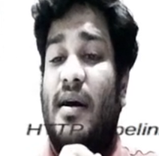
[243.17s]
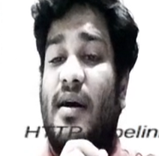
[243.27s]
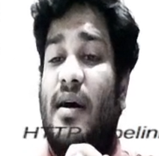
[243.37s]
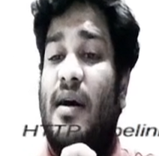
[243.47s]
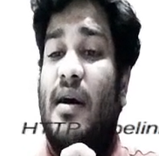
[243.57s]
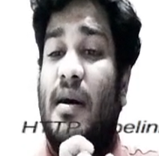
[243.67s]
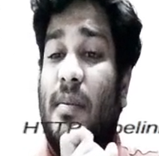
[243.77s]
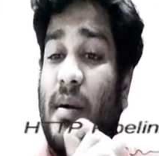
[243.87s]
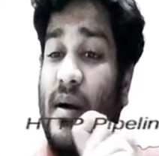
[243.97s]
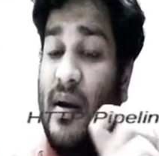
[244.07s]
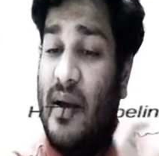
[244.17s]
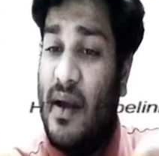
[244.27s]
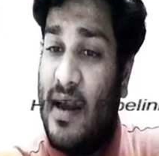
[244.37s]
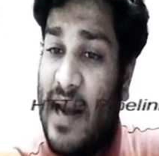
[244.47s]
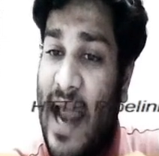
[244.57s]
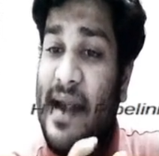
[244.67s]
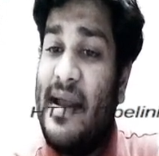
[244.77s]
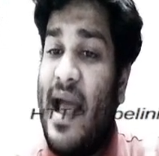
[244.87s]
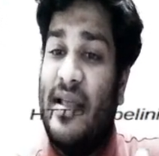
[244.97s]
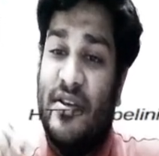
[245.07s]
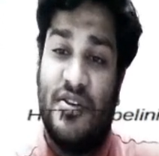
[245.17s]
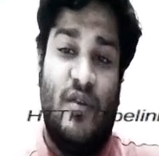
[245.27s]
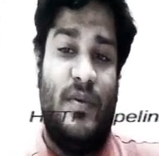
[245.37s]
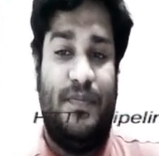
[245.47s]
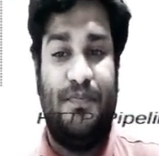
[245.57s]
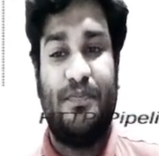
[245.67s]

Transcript: client and the server.